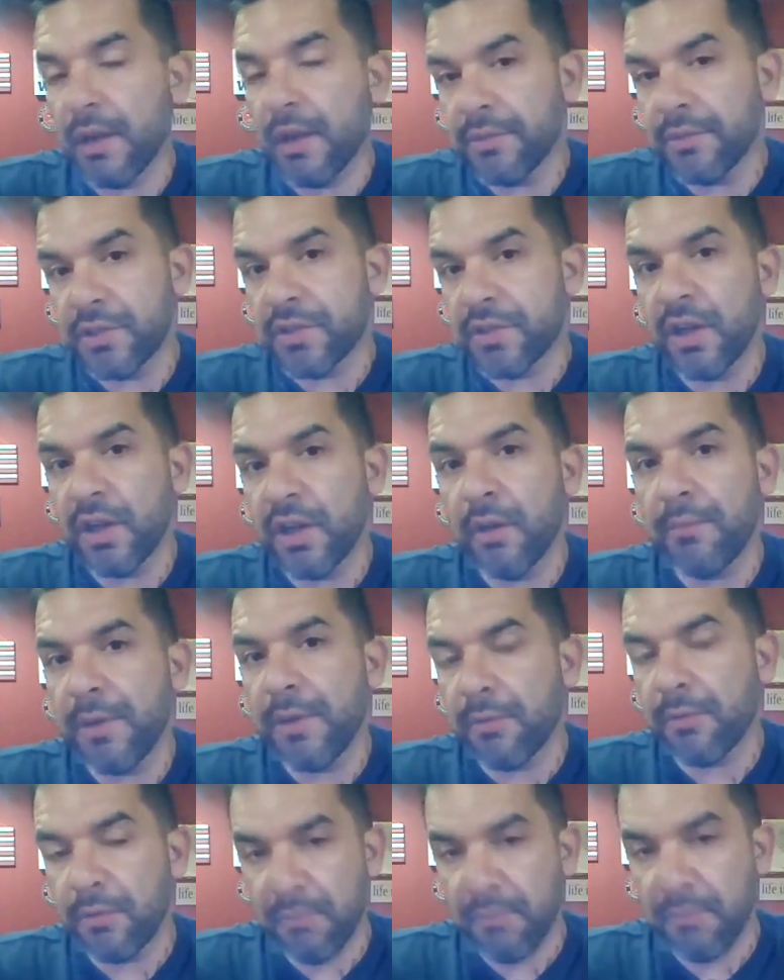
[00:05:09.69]
I would just tell
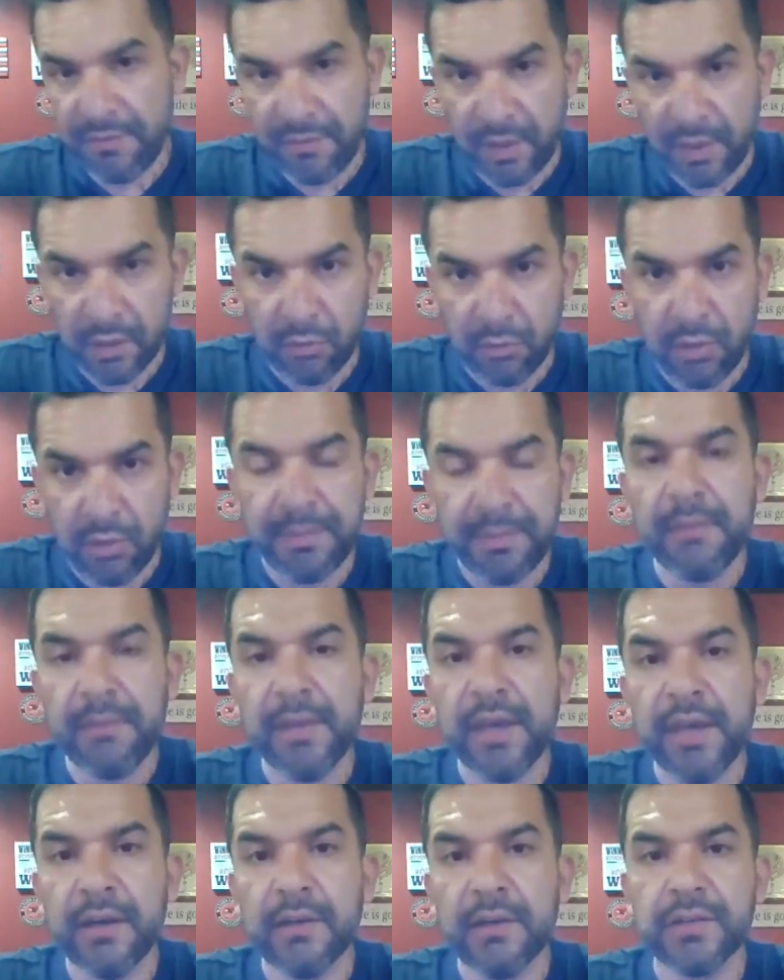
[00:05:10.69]
people in my follow-up
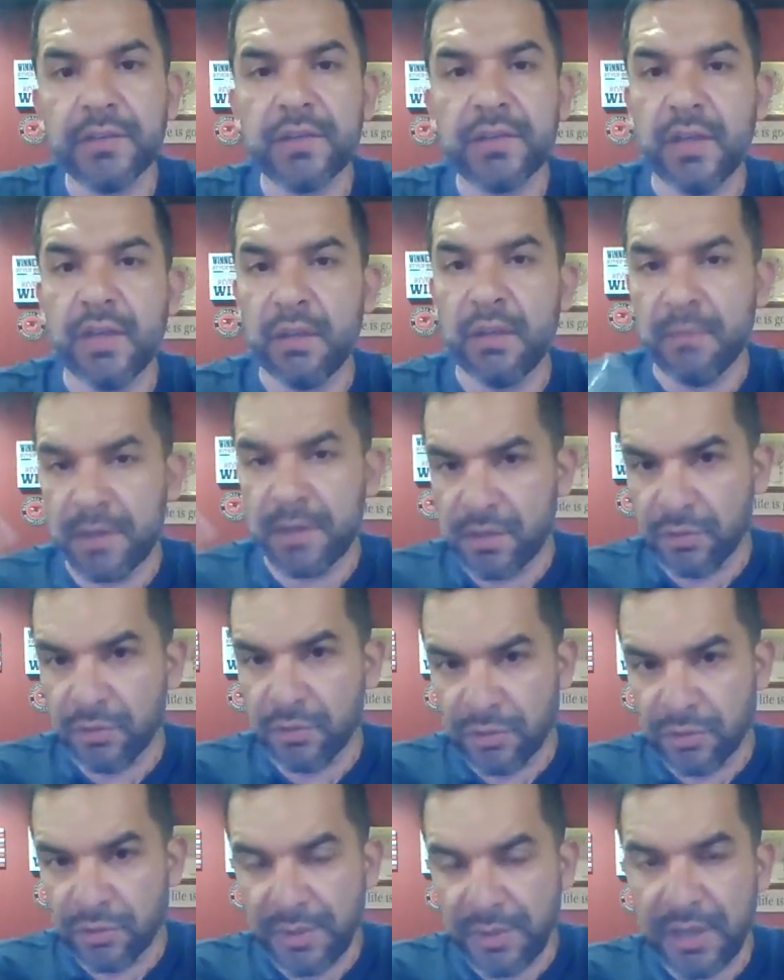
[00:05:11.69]
emails, in my
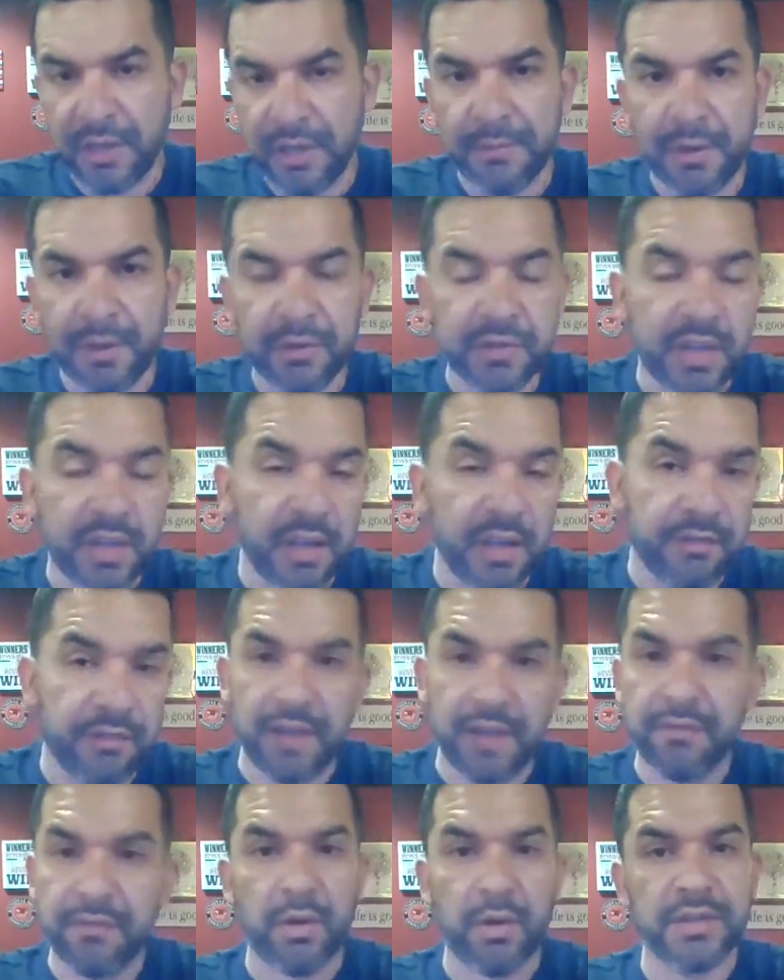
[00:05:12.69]
social media posts, hey, if you
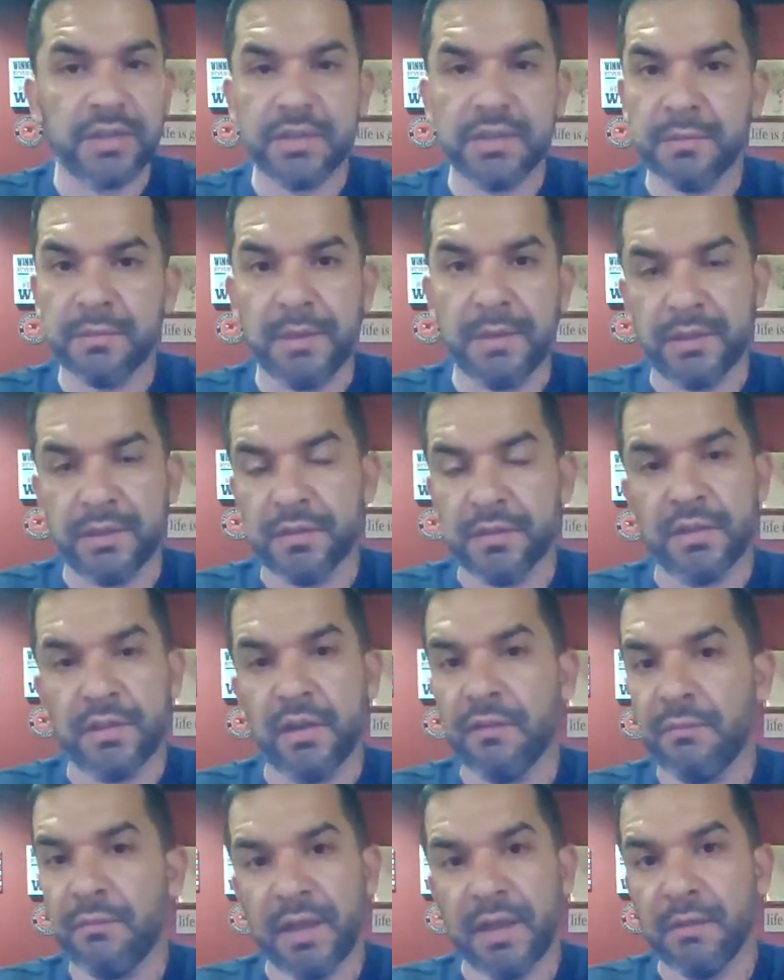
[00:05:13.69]
have questions about this
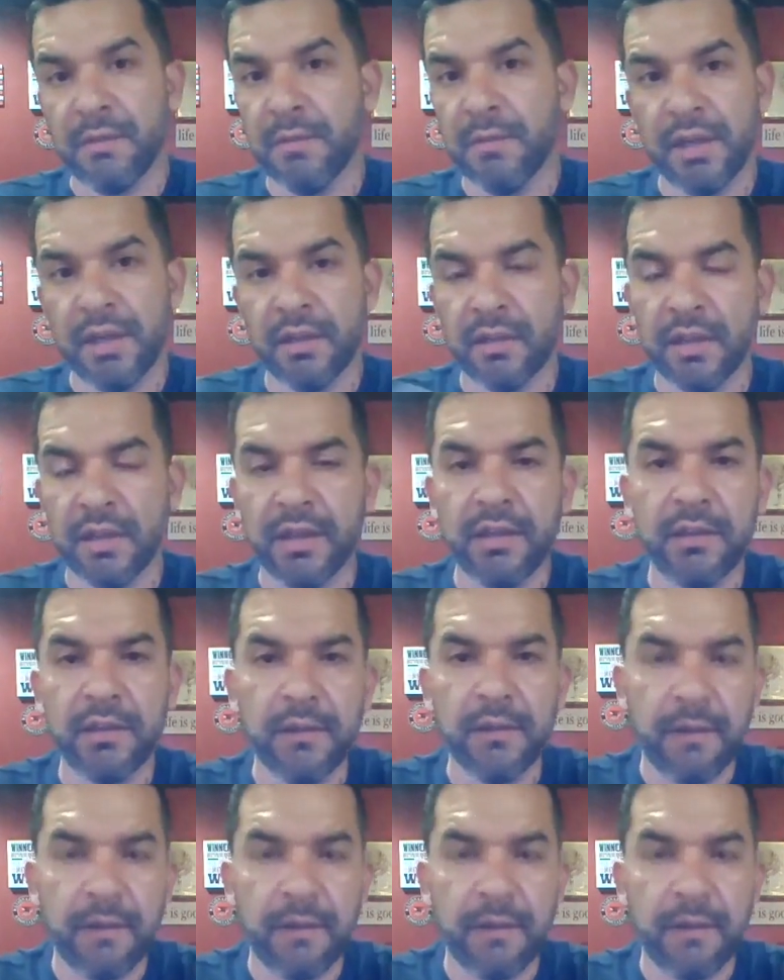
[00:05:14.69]
stuff, making money online,